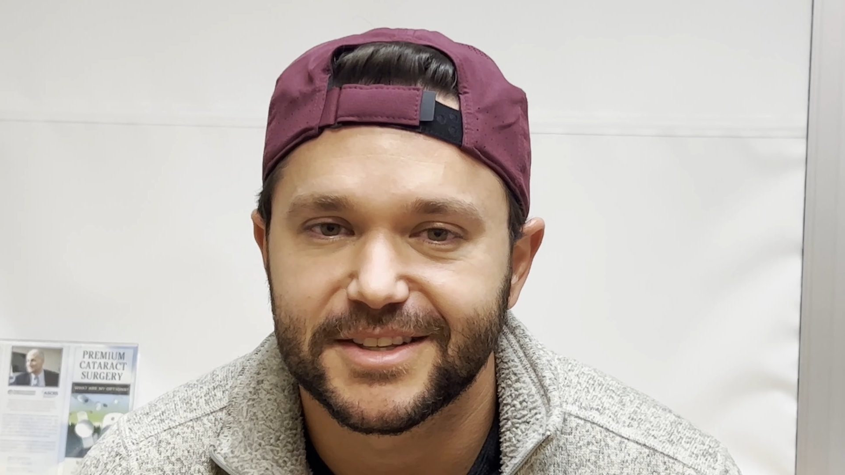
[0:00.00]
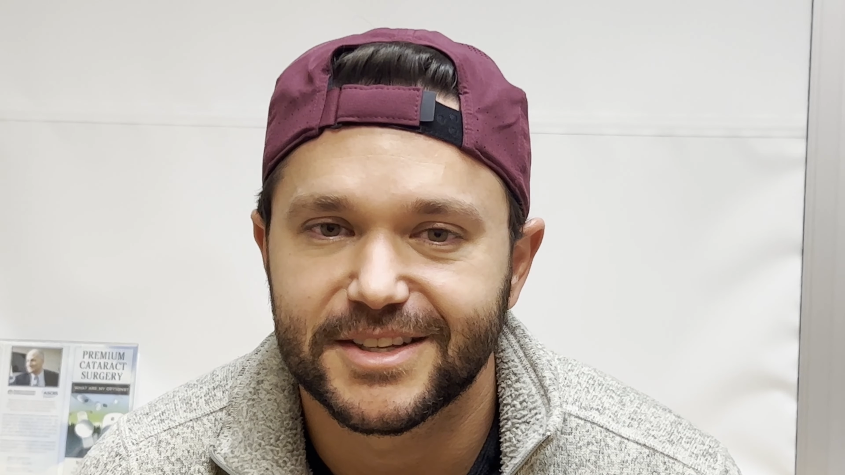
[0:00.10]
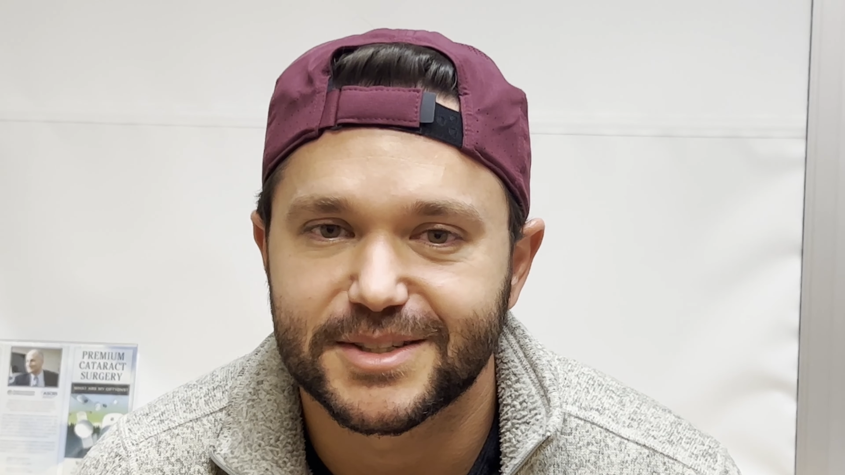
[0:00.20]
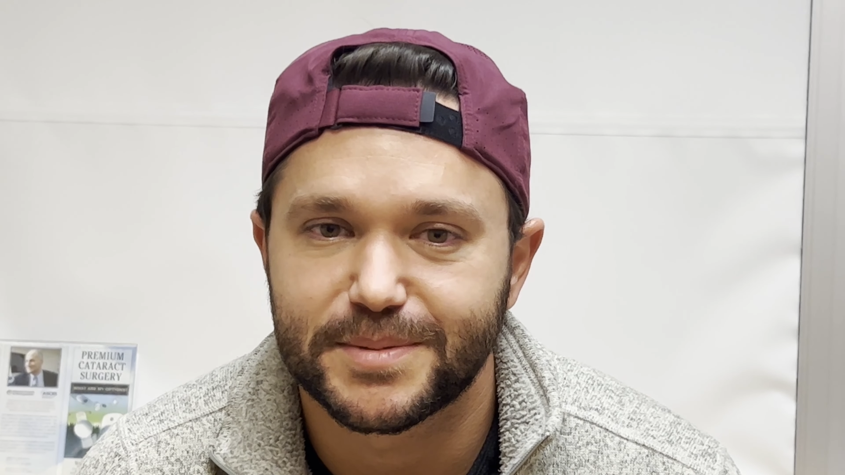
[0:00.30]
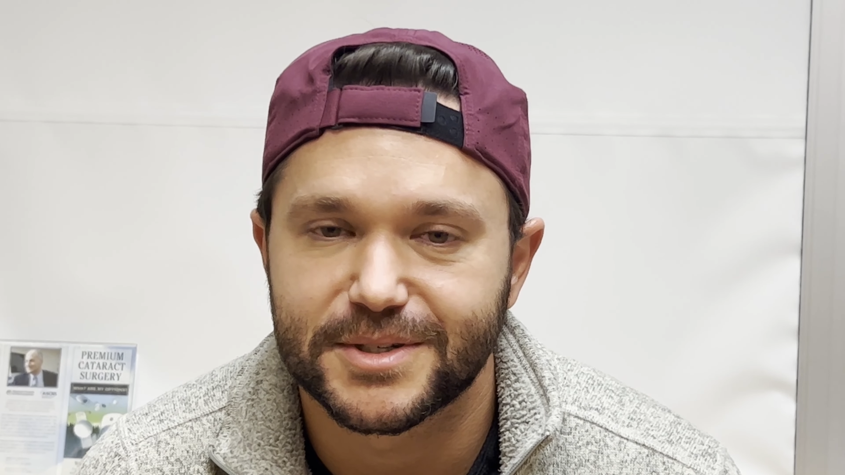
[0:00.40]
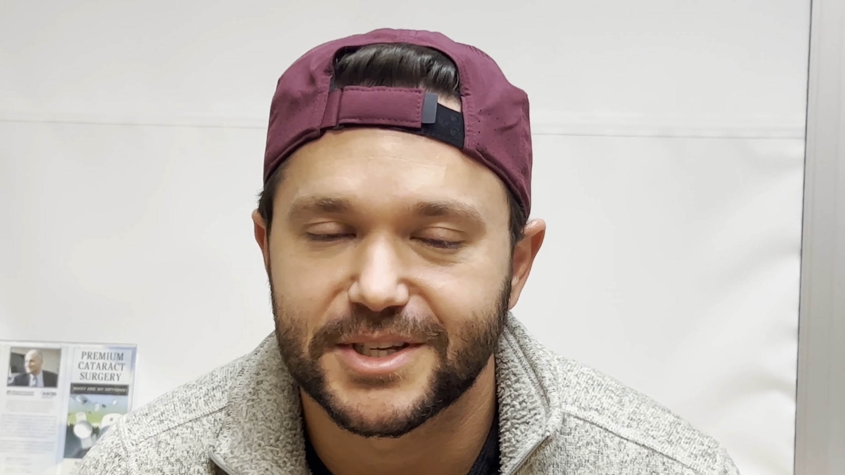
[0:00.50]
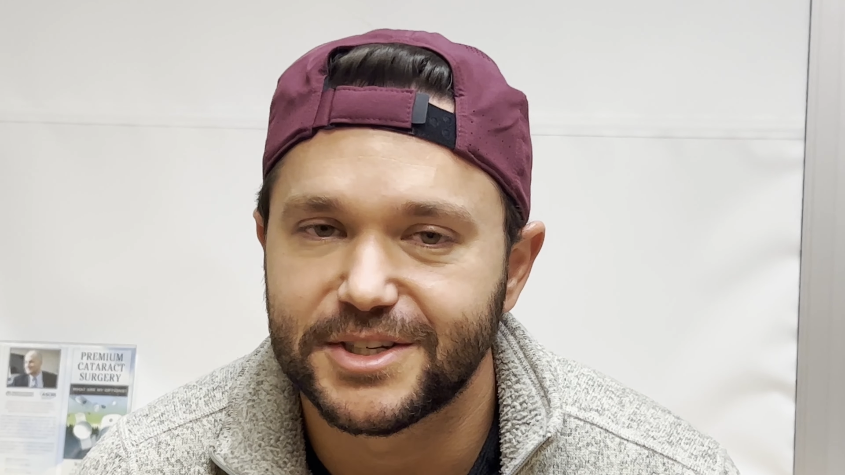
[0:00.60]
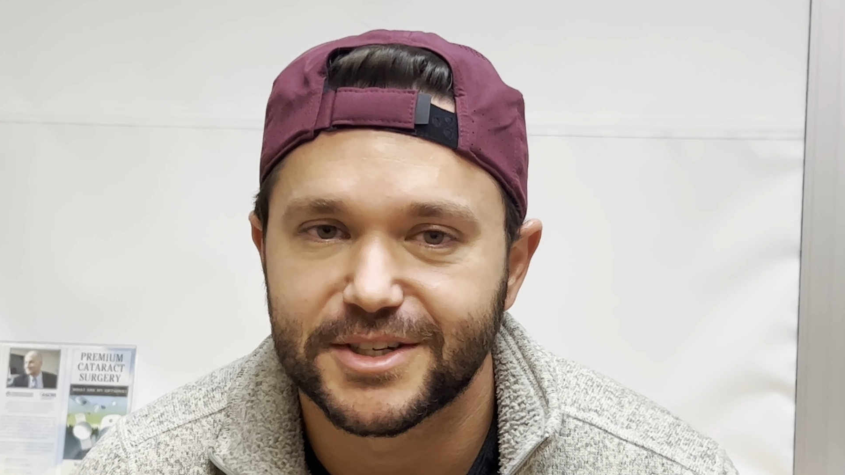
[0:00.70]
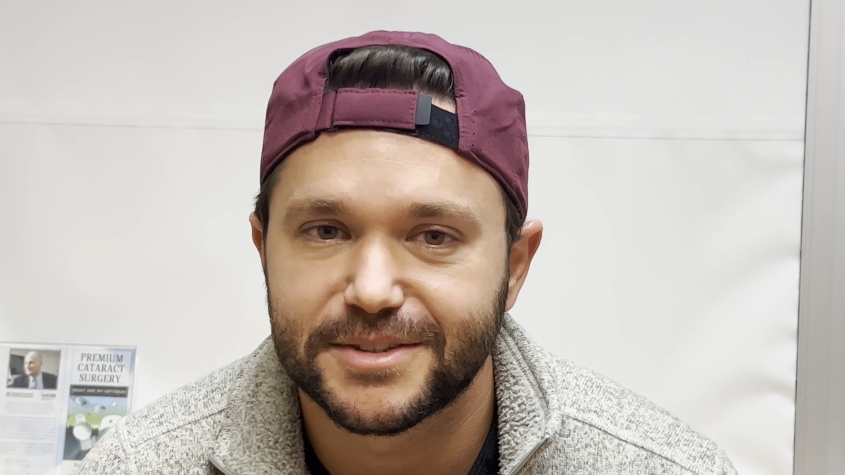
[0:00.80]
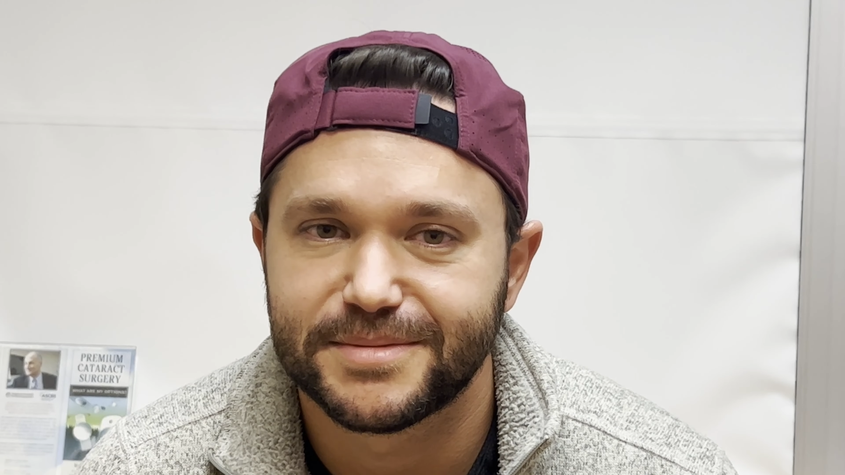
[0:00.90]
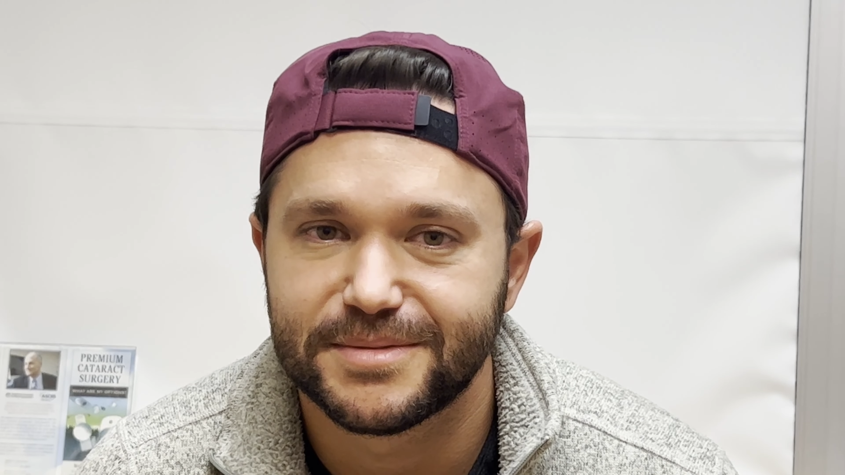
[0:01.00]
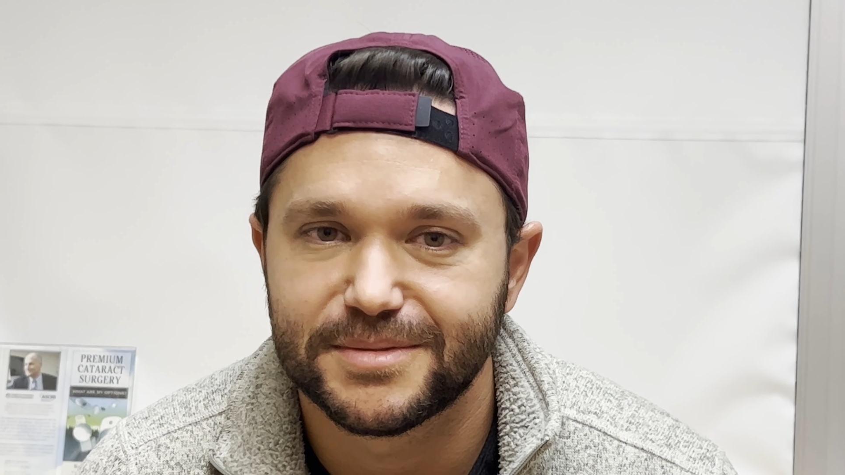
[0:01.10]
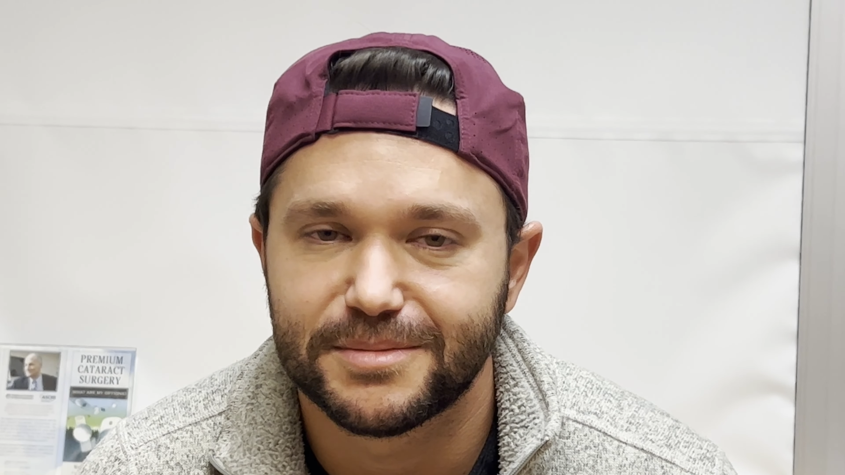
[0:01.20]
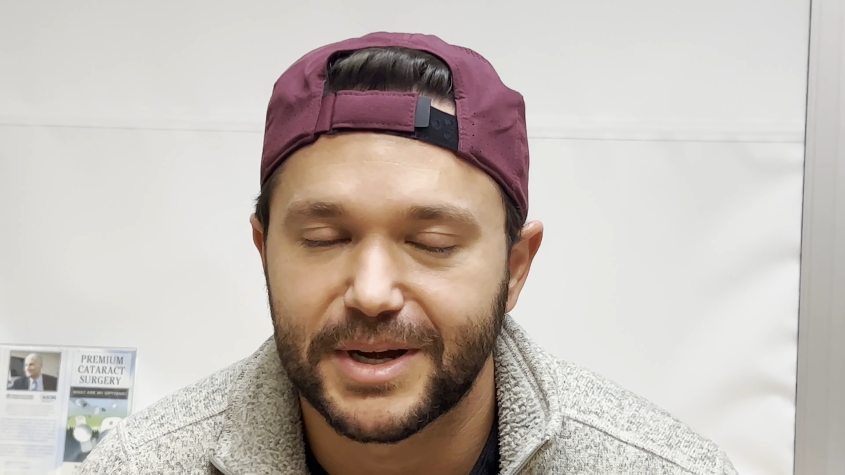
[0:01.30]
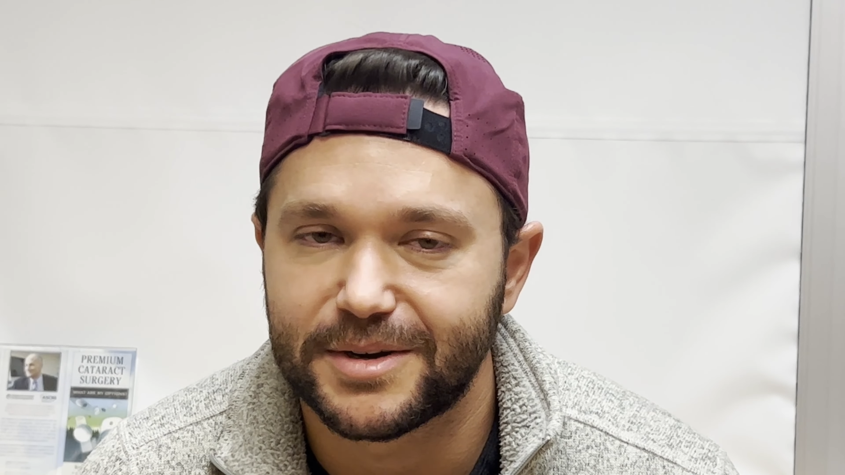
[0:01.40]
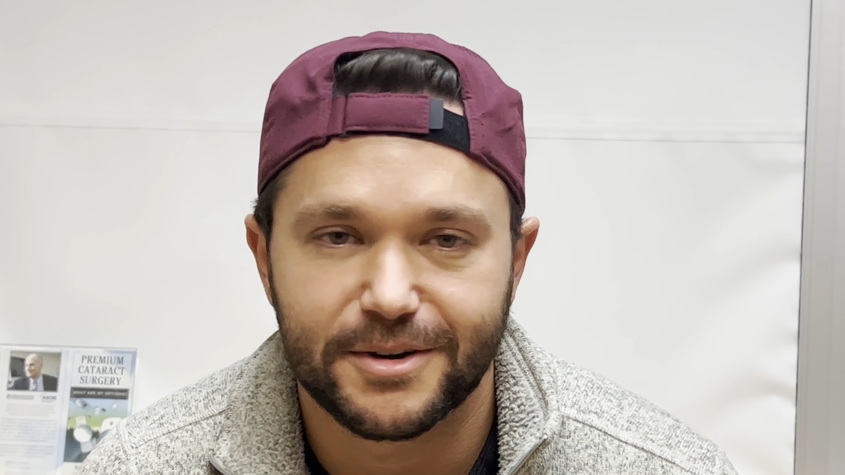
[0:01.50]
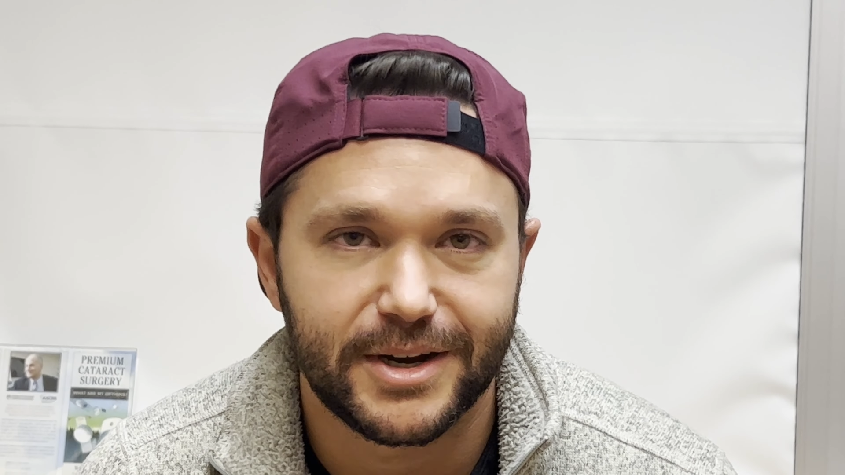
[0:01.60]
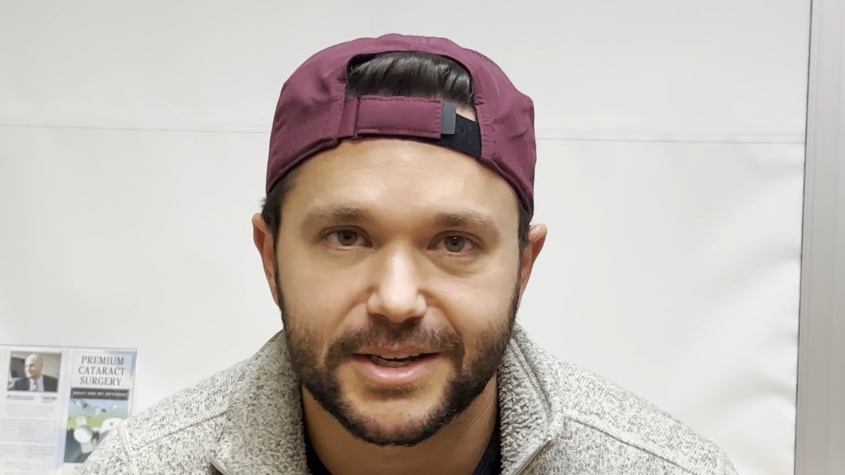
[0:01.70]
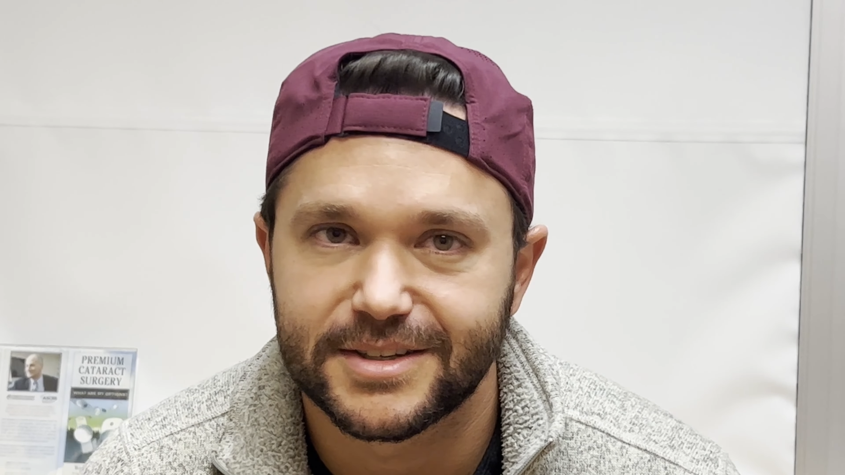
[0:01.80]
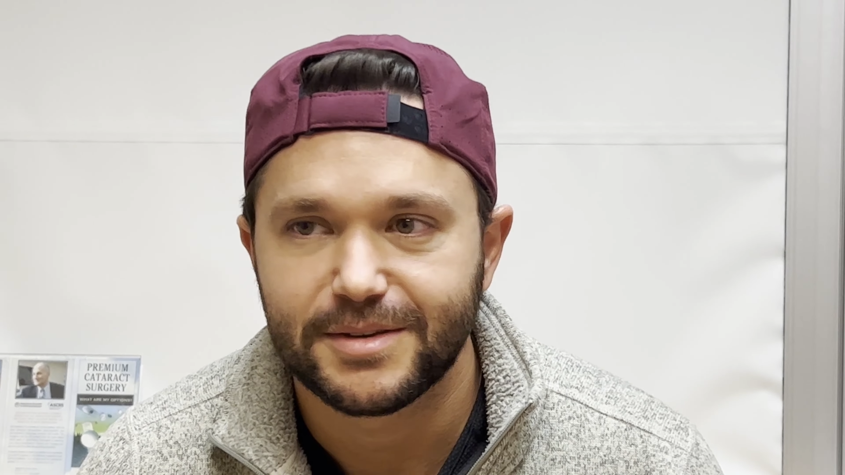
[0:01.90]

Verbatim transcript: This procedure went great.